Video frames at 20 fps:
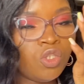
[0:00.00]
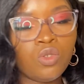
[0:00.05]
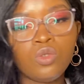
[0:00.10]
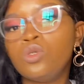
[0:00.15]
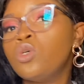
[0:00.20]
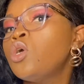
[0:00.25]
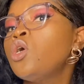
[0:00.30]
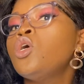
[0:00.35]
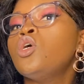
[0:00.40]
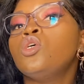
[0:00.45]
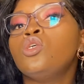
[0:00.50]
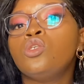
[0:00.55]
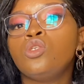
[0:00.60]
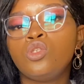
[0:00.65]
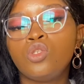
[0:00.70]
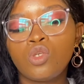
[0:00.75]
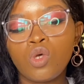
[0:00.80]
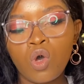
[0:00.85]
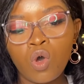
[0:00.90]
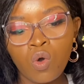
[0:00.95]
you?
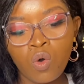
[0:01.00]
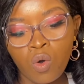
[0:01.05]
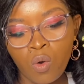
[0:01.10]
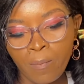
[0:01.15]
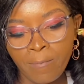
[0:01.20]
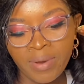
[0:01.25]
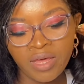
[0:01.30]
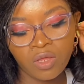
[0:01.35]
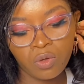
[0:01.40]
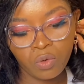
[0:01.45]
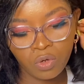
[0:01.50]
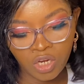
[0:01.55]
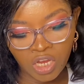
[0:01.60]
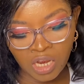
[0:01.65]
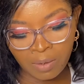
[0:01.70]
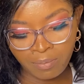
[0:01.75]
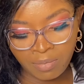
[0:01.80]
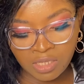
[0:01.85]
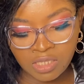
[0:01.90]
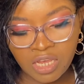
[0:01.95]
So motherhood
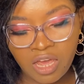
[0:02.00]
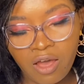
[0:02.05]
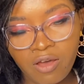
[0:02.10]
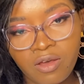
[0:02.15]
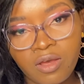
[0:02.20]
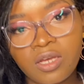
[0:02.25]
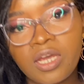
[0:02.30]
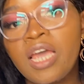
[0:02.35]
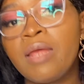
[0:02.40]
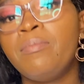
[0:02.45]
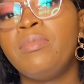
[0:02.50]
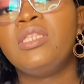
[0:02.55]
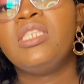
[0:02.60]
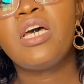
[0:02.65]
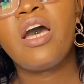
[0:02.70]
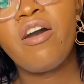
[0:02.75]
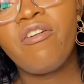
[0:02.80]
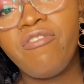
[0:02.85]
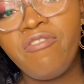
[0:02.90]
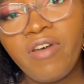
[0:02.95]
can be tough
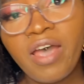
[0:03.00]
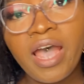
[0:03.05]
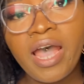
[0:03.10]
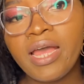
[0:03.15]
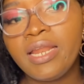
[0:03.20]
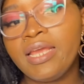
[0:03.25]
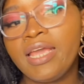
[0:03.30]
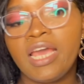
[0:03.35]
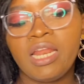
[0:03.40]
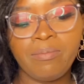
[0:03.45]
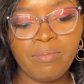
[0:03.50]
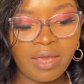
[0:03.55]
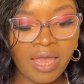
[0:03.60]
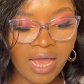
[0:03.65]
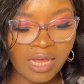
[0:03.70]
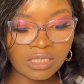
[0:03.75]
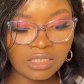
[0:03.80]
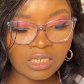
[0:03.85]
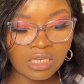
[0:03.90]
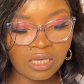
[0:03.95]
and it can be
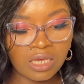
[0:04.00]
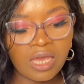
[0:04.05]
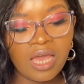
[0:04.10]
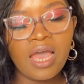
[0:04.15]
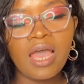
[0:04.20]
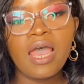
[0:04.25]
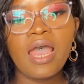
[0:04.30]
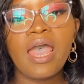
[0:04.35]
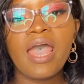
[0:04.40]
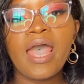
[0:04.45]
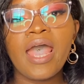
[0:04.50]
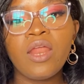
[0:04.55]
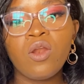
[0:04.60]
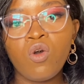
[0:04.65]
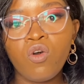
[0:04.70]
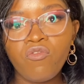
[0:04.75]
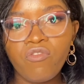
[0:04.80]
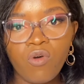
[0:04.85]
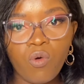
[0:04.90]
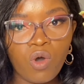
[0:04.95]
hectic and
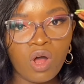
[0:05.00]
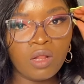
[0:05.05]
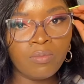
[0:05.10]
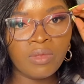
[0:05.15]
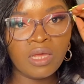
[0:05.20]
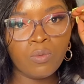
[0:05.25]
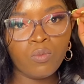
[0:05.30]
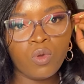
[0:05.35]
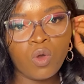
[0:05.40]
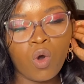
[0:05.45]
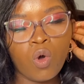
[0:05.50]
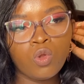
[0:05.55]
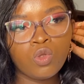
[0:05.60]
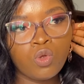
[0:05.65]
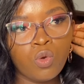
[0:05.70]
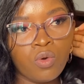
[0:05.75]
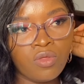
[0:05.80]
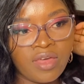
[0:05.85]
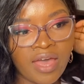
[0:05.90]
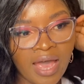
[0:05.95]
overwhelming. We all
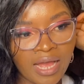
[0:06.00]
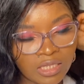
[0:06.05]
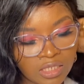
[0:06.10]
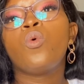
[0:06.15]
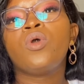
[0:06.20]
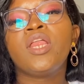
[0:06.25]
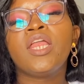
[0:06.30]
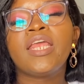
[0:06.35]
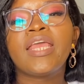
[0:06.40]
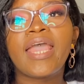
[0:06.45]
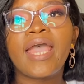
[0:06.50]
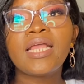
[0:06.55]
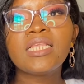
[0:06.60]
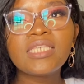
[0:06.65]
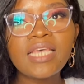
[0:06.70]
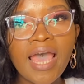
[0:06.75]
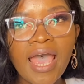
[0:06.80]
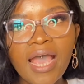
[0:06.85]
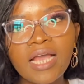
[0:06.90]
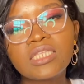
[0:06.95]
know that. When it gets
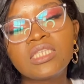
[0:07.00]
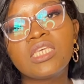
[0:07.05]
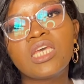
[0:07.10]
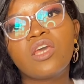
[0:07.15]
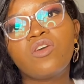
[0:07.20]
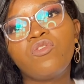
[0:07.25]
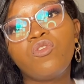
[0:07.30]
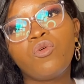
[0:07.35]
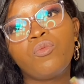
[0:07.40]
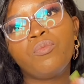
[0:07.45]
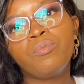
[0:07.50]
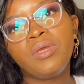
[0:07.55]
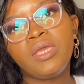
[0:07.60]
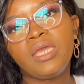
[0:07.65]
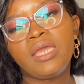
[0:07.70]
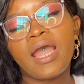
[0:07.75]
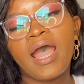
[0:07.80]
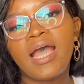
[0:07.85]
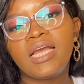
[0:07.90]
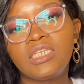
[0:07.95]
hectic, for
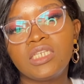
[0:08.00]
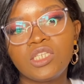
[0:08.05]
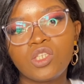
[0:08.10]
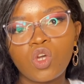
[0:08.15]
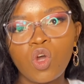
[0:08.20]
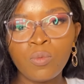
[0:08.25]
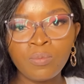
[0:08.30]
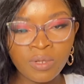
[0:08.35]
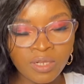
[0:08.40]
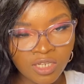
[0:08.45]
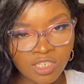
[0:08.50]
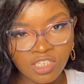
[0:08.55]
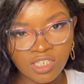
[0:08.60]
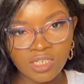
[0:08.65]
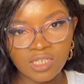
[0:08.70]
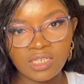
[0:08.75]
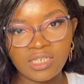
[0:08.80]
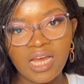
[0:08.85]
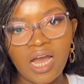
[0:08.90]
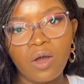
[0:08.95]
me, I just completely
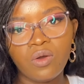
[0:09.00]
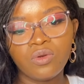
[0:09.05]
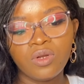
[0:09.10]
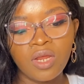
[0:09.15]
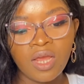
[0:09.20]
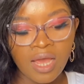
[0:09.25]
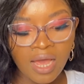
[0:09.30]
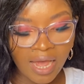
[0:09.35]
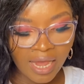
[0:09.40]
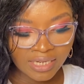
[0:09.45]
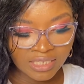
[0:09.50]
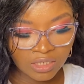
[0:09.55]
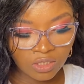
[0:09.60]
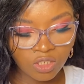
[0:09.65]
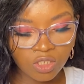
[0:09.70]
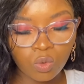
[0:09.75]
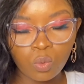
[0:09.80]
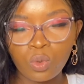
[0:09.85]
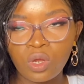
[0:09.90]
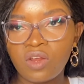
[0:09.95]
shut down. I shut
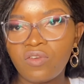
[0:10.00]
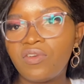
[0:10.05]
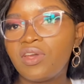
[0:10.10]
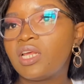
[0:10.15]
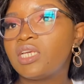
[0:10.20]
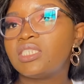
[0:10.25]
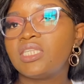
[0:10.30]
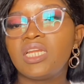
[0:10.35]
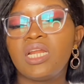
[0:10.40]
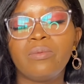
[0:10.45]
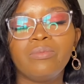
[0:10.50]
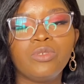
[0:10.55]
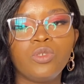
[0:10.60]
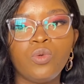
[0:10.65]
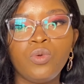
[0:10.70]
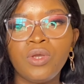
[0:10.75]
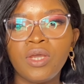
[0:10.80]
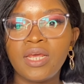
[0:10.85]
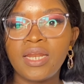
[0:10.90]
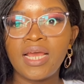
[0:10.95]
down whatever it is that I'm
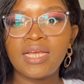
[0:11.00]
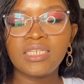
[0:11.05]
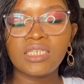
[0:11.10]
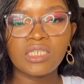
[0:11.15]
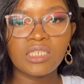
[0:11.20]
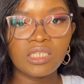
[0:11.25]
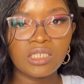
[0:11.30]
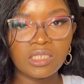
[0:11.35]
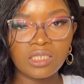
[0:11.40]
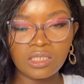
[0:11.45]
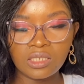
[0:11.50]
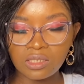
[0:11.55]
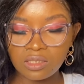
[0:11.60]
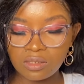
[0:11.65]
doing and I just